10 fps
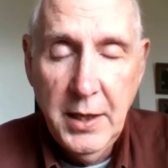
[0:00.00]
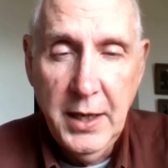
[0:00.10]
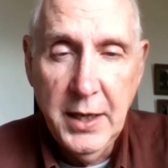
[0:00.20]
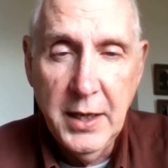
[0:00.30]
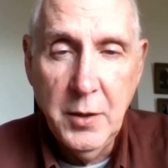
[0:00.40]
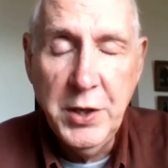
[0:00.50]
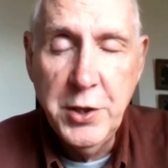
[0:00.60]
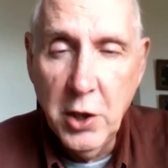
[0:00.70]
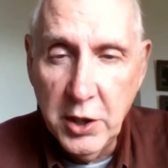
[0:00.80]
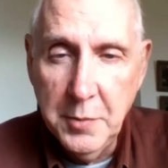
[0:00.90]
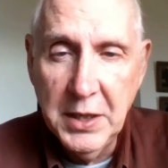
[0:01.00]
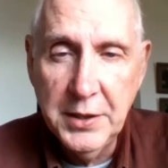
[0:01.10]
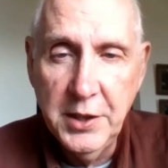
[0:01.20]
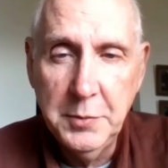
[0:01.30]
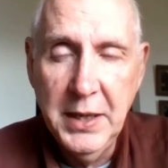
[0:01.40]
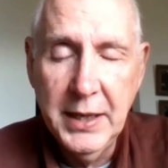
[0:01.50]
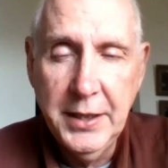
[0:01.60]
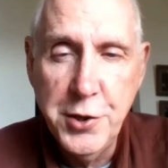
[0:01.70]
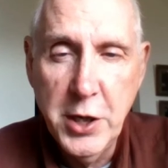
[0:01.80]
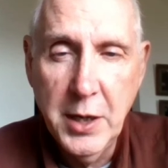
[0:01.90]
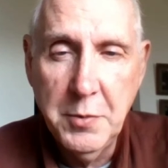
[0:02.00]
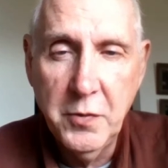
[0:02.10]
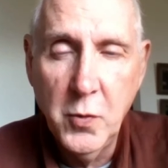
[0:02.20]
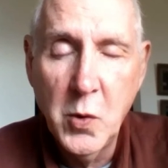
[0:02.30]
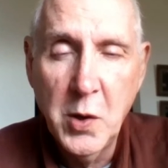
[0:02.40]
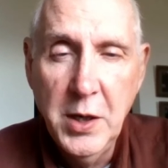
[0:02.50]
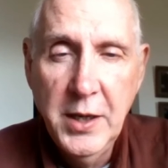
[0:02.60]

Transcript: And we talked about this back in chapter 4.